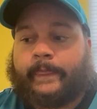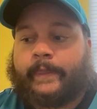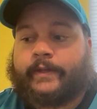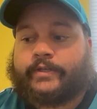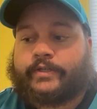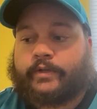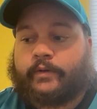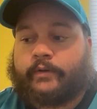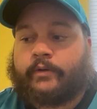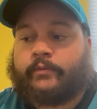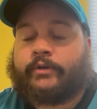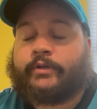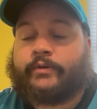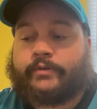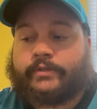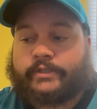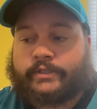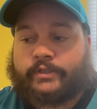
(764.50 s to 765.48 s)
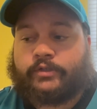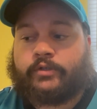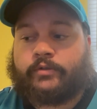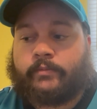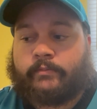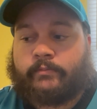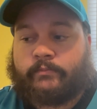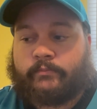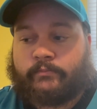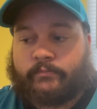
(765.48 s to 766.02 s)
So anyone who's
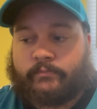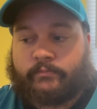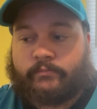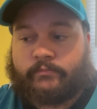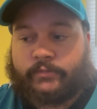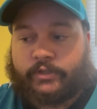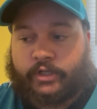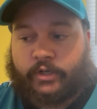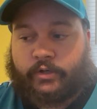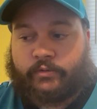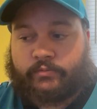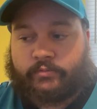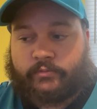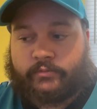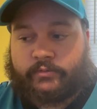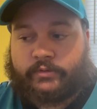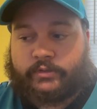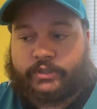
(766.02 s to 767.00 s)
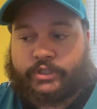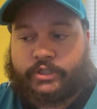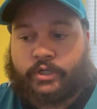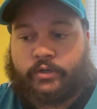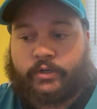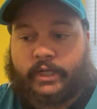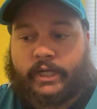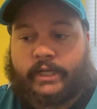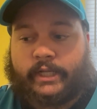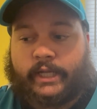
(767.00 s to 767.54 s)
still, you know,
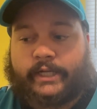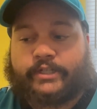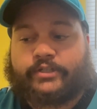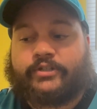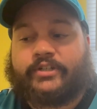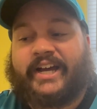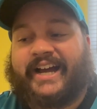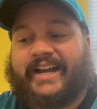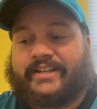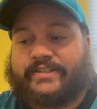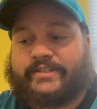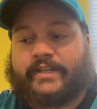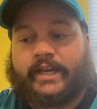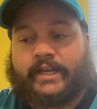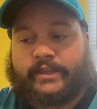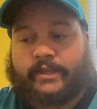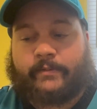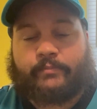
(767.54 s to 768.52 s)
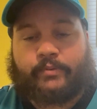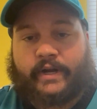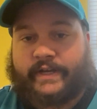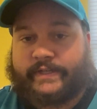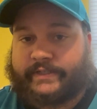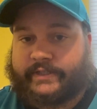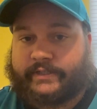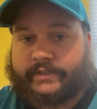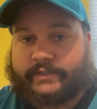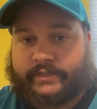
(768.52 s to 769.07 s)
not saying that
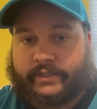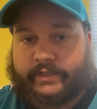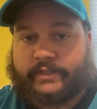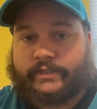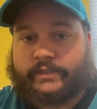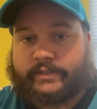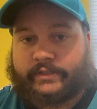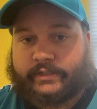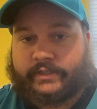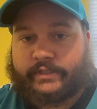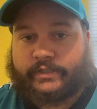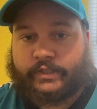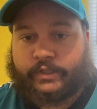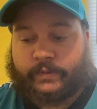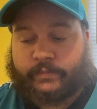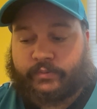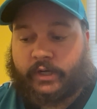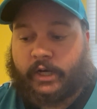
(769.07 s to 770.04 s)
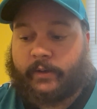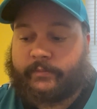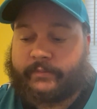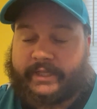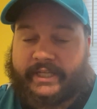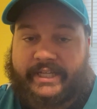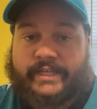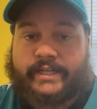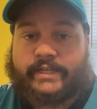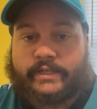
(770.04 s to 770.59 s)
Bryce is still a problem,
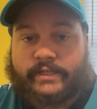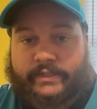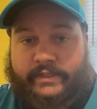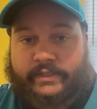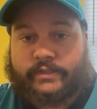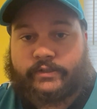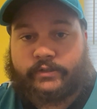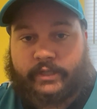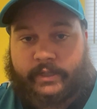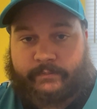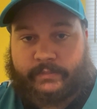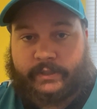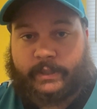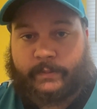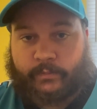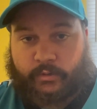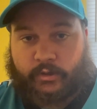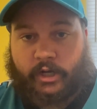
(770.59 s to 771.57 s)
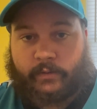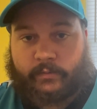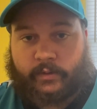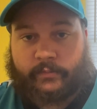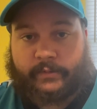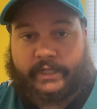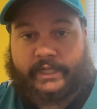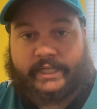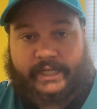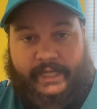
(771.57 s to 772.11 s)
he is still a big problem.
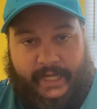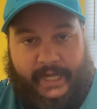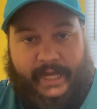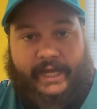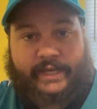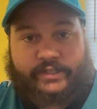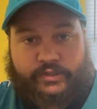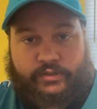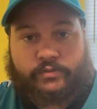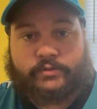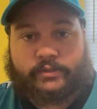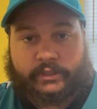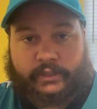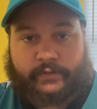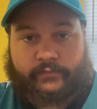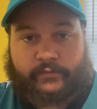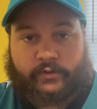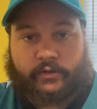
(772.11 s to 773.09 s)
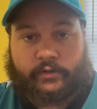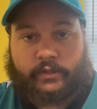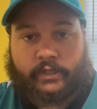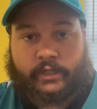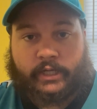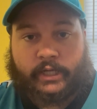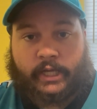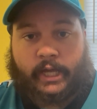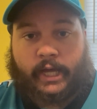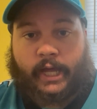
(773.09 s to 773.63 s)
And he has to deliver.
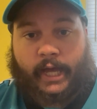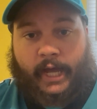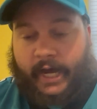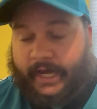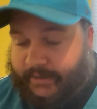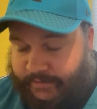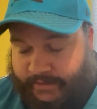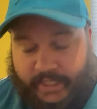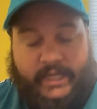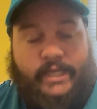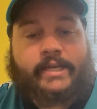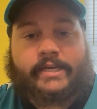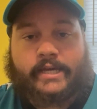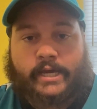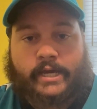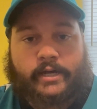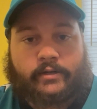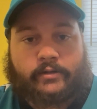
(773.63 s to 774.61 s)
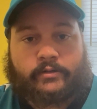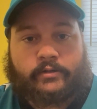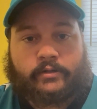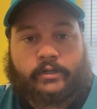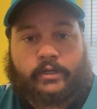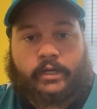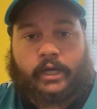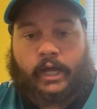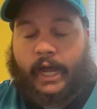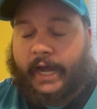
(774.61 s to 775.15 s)
I think he can.
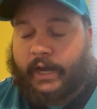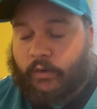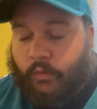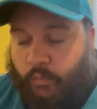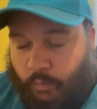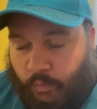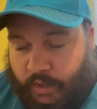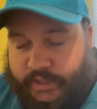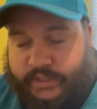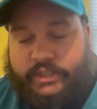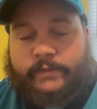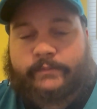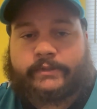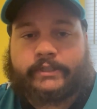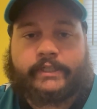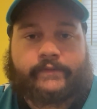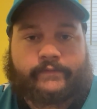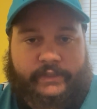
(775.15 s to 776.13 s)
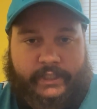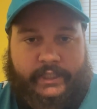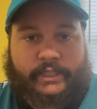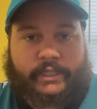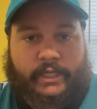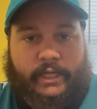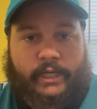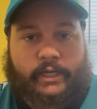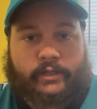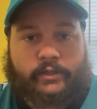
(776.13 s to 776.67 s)
I want to believe that he
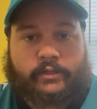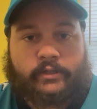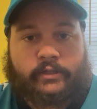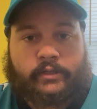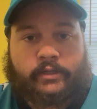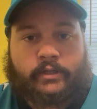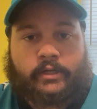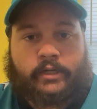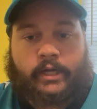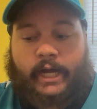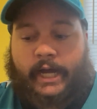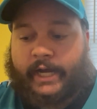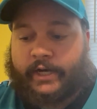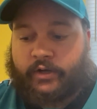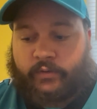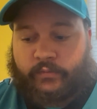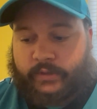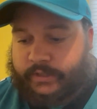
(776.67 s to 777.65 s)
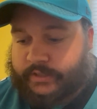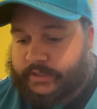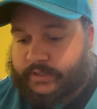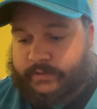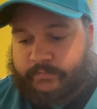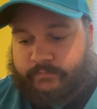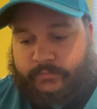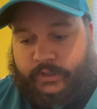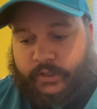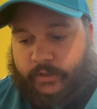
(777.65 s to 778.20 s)
can. I don't want to
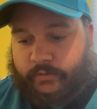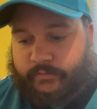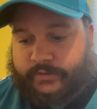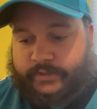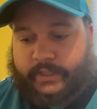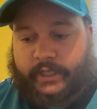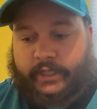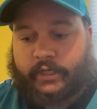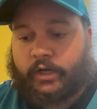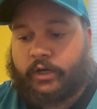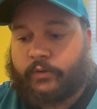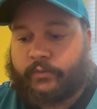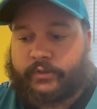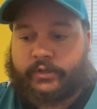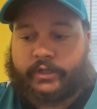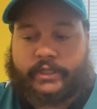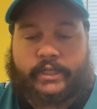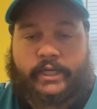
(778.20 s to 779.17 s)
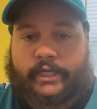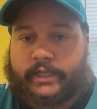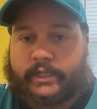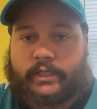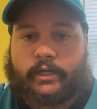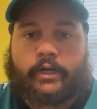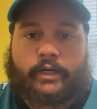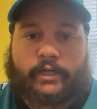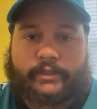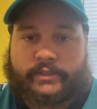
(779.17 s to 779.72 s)
just, you know, say, like, oh, we're going to kick it
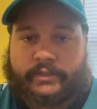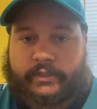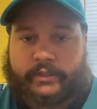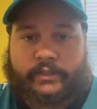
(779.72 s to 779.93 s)
on to